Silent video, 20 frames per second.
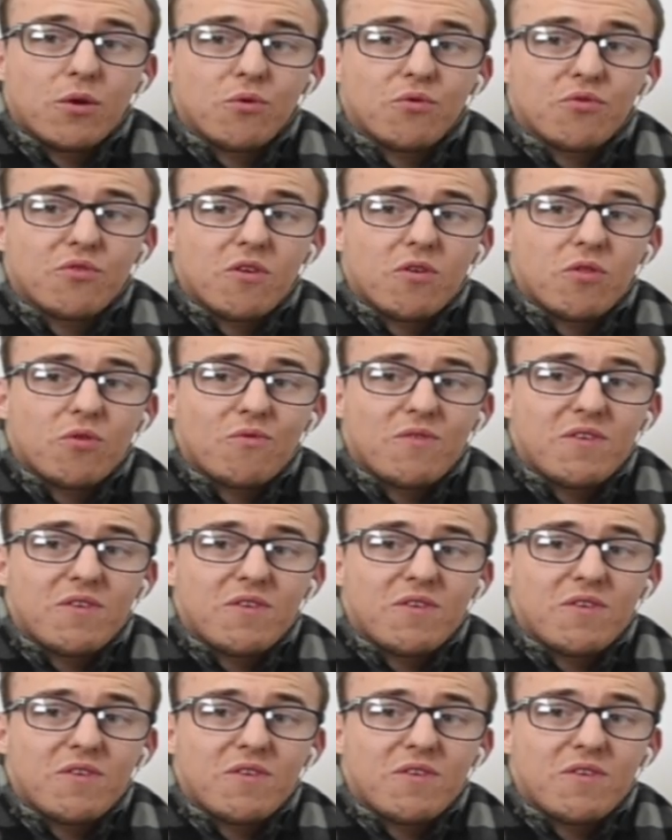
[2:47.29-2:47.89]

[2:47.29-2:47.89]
also the